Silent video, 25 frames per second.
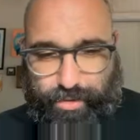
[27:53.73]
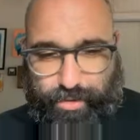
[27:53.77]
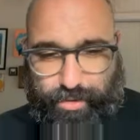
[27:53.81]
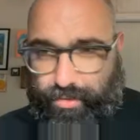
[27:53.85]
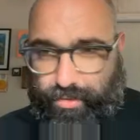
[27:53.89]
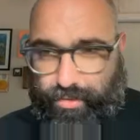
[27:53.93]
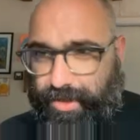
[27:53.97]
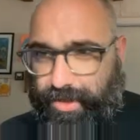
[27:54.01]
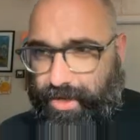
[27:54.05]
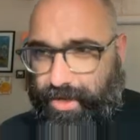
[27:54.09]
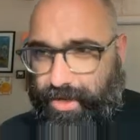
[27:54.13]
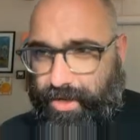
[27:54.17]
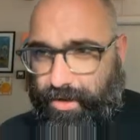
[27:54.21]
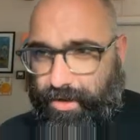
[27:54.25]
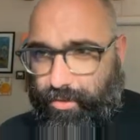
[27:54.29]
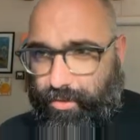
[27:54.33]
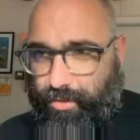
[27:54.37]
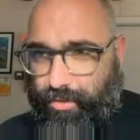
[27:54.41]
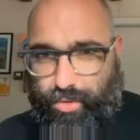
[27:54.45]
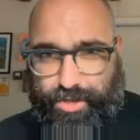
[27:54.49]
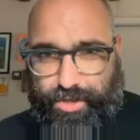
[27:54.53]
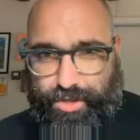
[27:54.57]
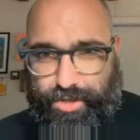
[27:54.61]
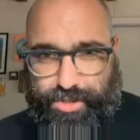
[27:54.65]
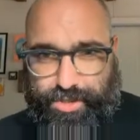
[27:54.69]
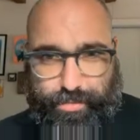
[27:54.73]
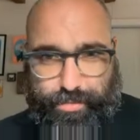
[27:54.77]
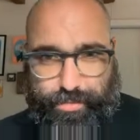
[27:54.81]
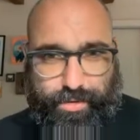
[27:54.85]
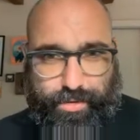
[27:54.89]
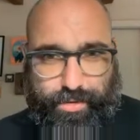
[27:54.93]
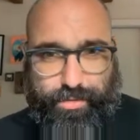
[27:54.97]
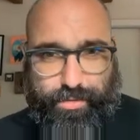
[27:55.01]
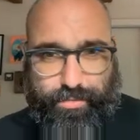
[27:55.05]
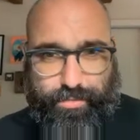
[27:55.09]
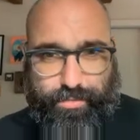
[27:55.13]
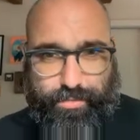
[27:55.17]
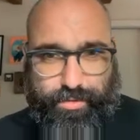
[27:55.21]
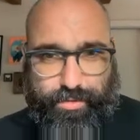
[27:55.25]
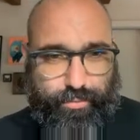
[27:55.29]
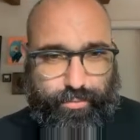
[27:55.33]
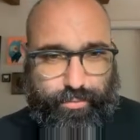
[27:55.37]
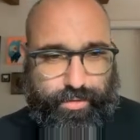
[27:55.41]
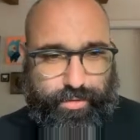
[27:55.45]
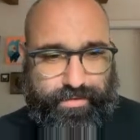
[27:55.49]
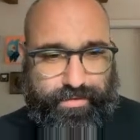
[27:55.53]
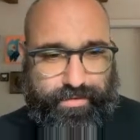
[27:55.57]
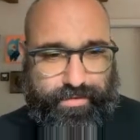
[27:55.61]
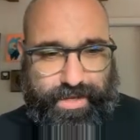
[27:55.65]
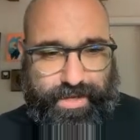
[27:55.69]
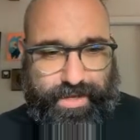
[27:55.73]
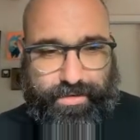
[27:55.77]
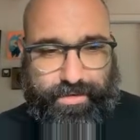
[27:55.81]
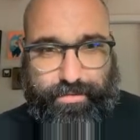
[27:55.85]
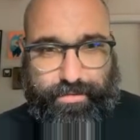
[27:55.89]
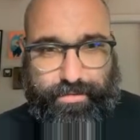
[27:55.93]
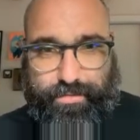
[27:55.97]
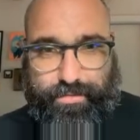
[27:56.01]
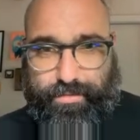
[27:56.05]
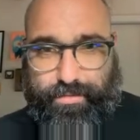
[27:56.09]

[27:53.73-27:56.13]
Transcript: We're like a one jumper. What does that do?